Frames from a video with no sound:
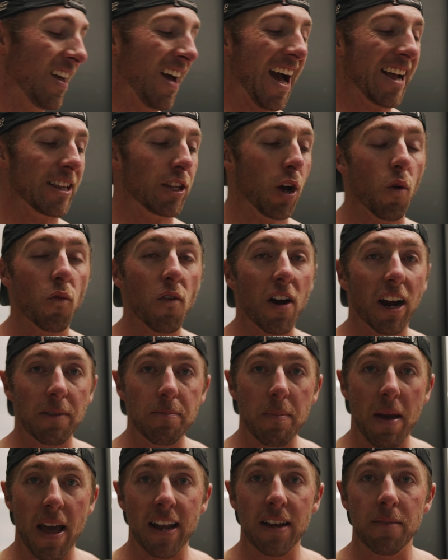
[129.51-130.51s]
I don't
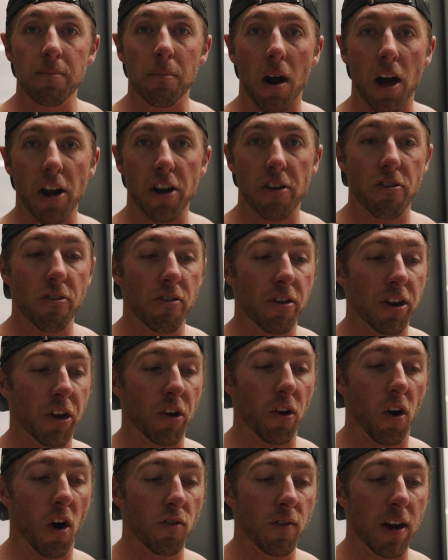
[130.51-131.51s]
recommend monitoring
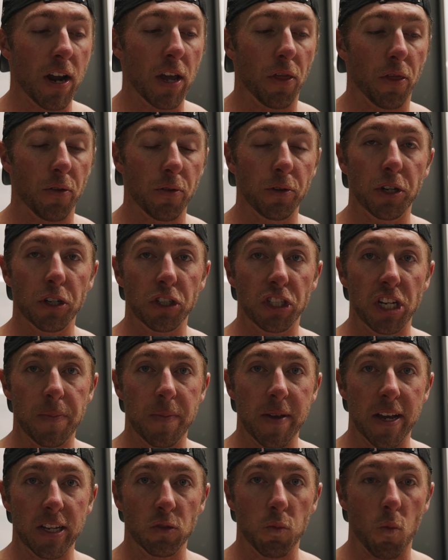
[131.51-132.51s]
your heart rate through your
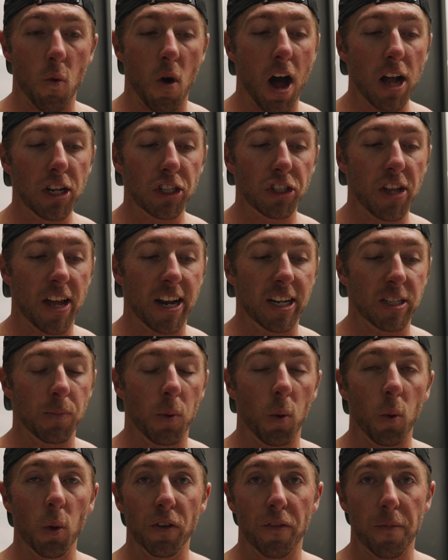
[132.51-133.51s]
GPS watch that is
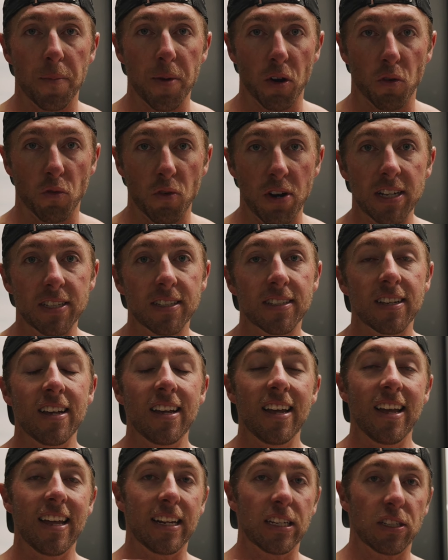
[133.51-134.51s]
pulling from your wrist.
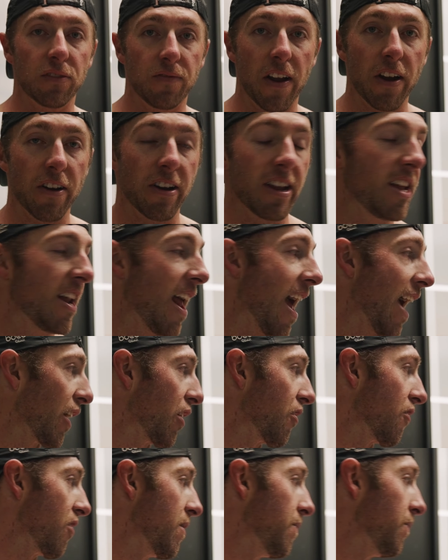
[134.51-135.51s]
It is very
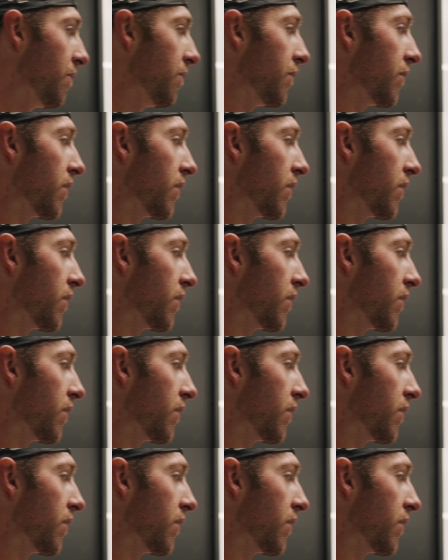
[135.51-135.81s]
inaccurate.